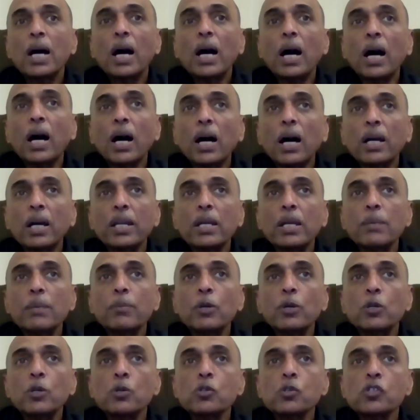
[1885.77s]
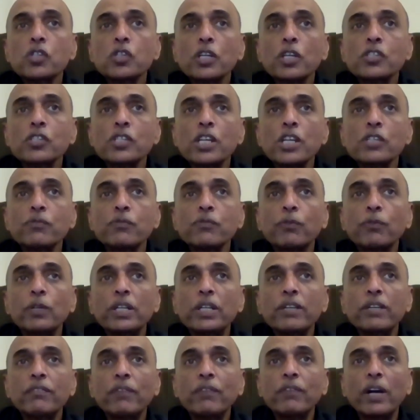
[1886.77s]
are able to
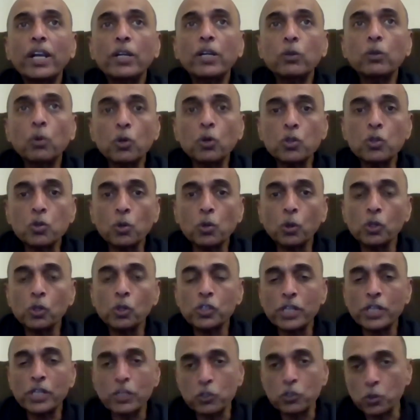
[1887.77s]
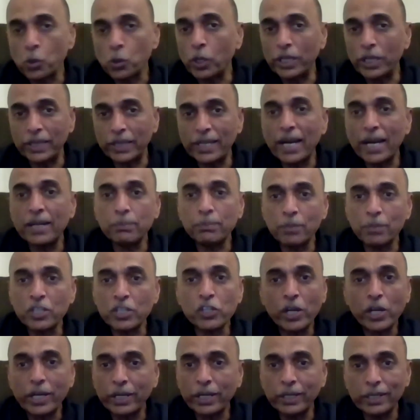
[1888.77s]
successfully find good roles at soil. That much
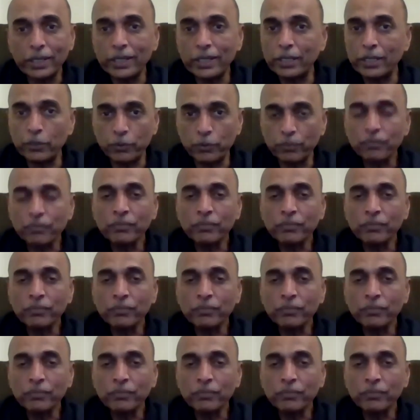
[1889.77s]
I can tell you.